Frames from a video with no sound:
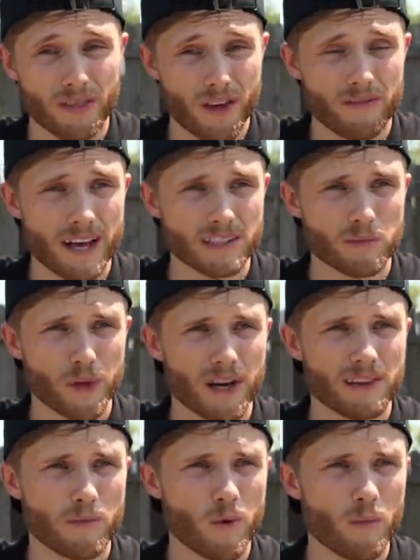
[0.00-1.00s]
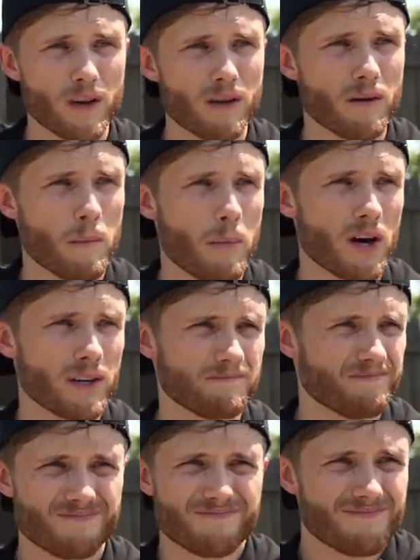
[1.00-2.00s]
love that split at the moment, but
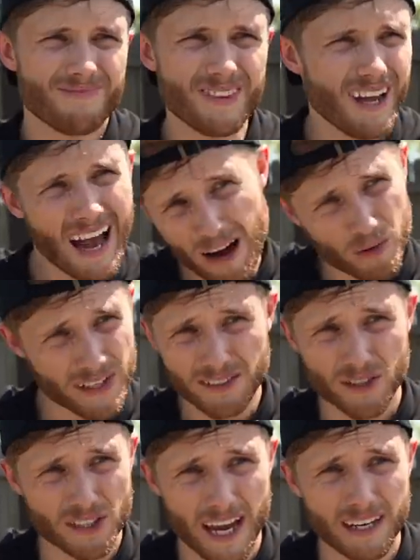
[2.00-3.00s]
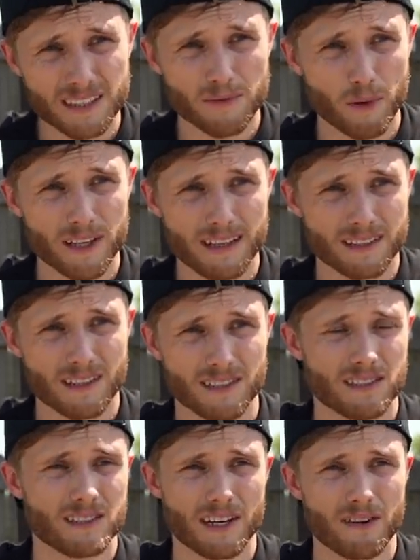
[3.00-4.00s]
I don't think there's any split that's
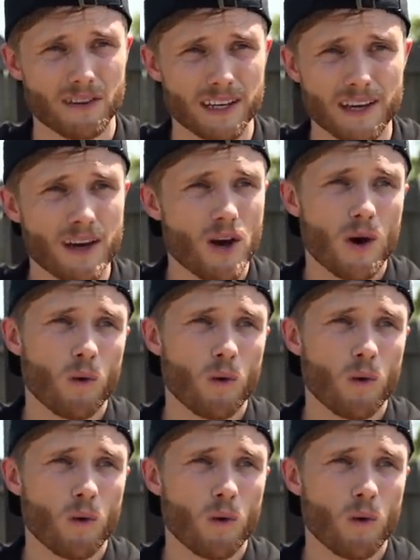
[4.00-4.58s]
necessarily